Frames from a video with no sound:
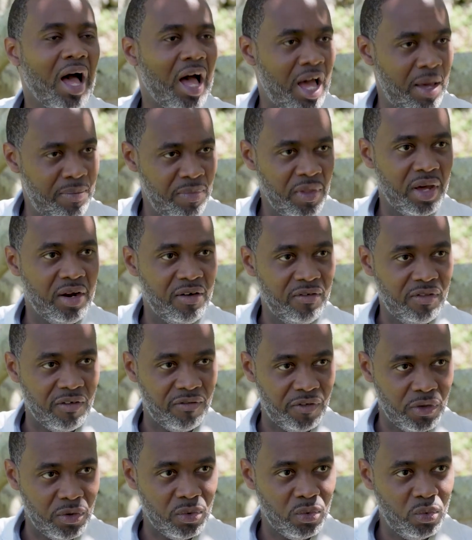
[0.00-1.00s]
I'm not of
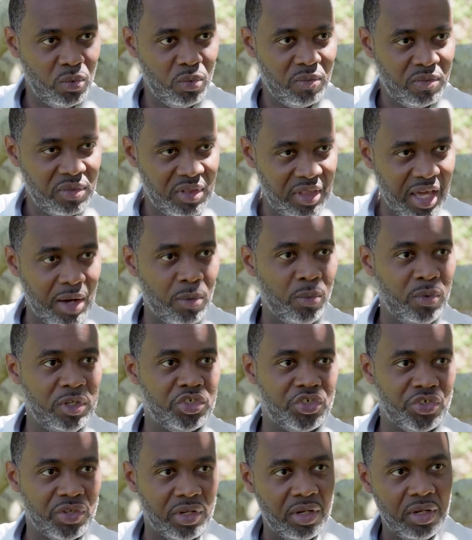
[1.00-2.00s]
the view that
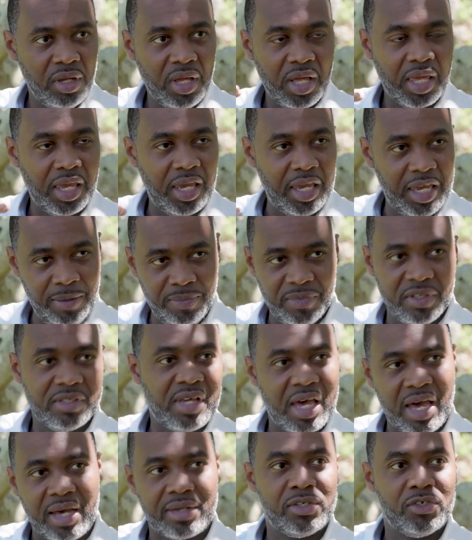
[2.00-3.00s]
we should keep the
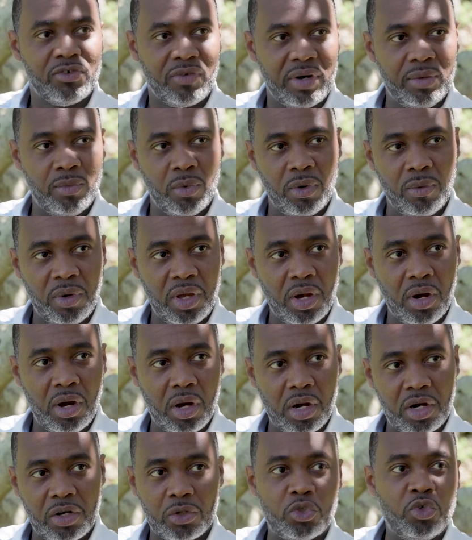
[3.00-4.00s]
tax rate where we
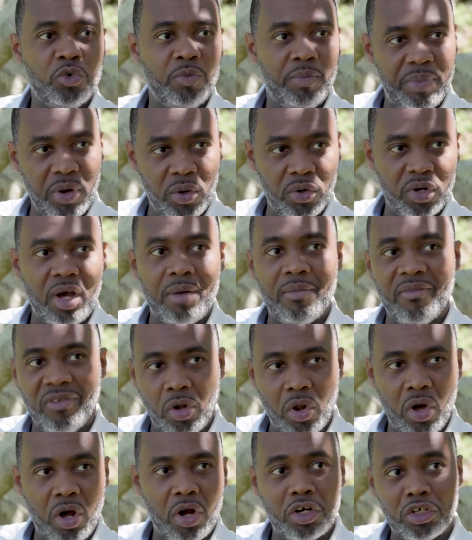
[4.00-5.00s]
are to build up
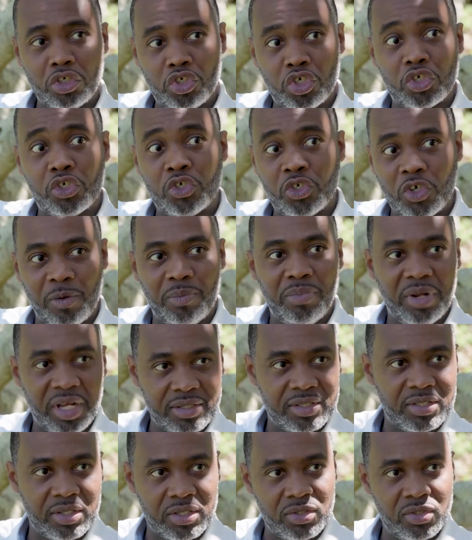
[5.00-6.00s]
large
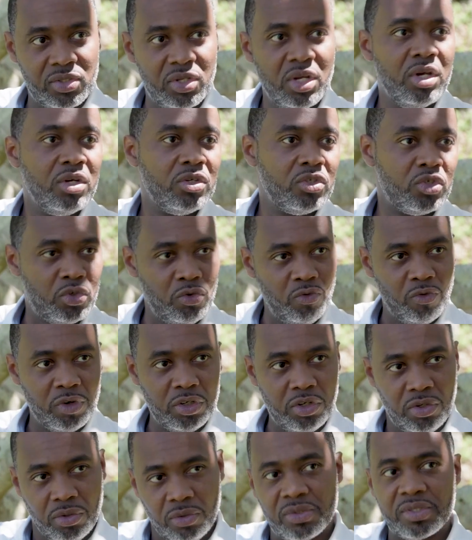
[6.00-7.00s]
surpluses to
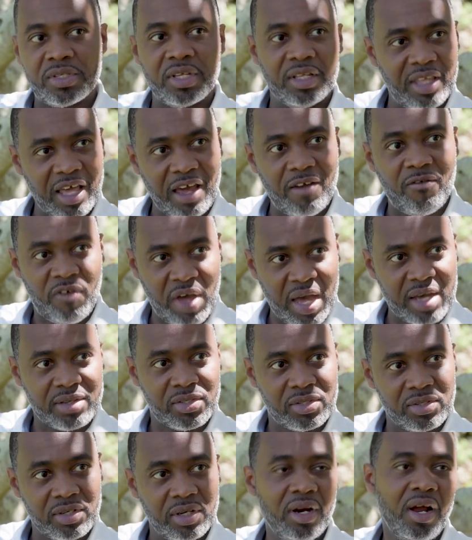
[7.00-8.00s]
reduce the debt
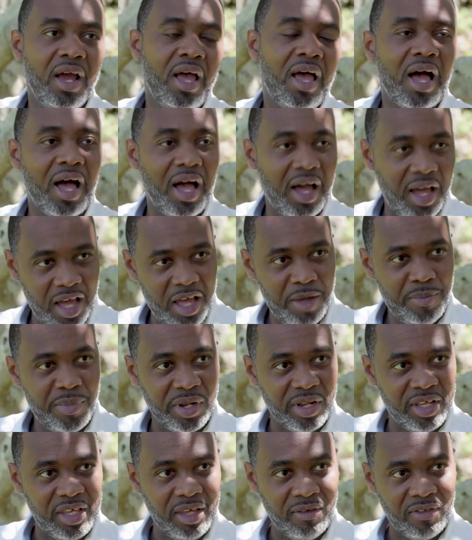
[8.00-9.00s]
faster. I
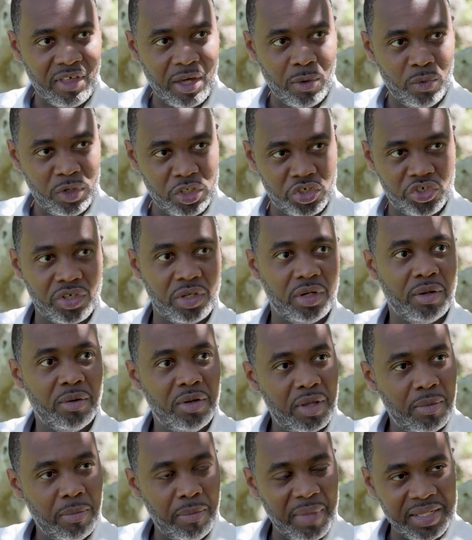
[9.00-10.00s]
believe that we should
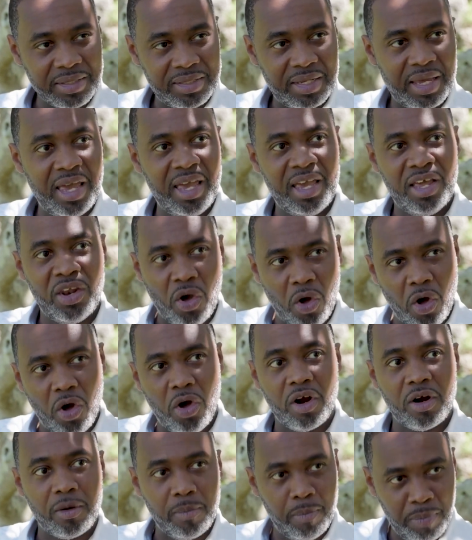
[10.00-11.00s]
maintain
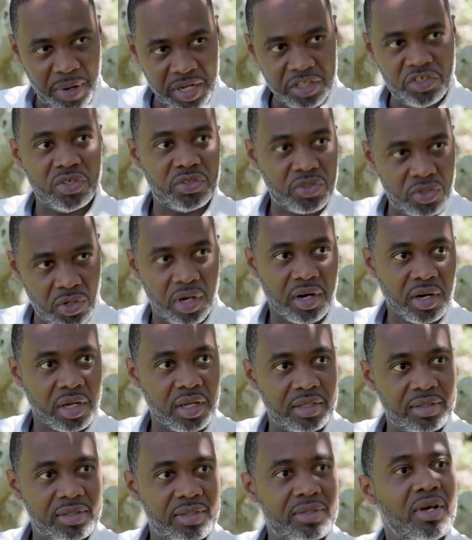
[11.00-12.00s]
our budget
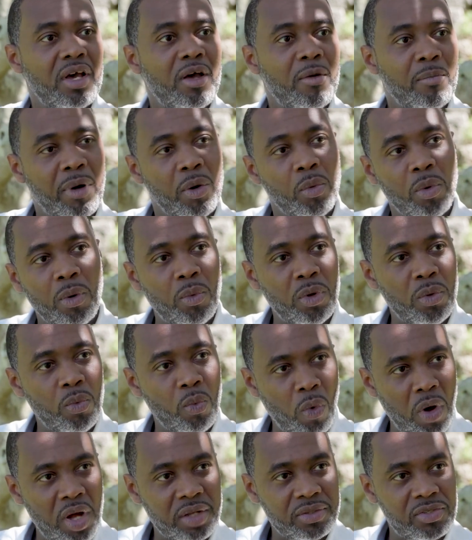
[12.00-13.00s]
targets, but what we
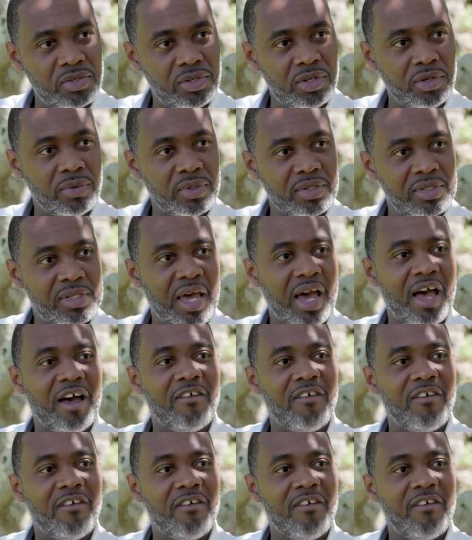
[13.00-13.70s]
want to do is to